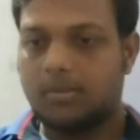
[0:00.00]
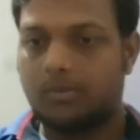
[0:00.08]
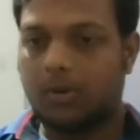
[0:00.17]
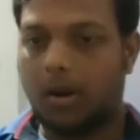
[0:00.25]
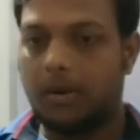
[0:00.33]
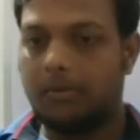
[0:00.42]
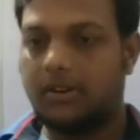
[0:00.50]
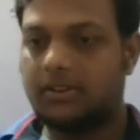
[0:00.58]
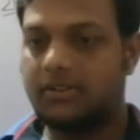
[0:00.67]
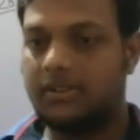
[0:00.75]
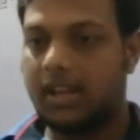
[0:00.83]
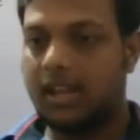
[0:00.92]
Problem
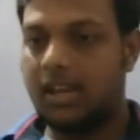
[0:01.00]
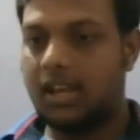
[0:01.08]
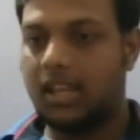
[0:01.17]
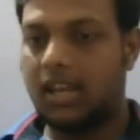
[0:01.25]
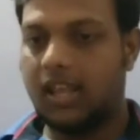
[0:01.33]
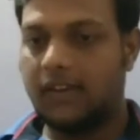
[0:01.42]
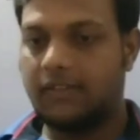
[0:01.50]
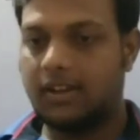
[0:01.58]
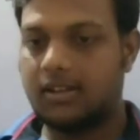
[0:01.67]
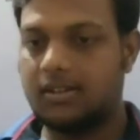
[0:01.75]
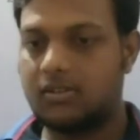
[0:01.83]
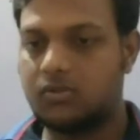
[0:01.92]
number 10, 11,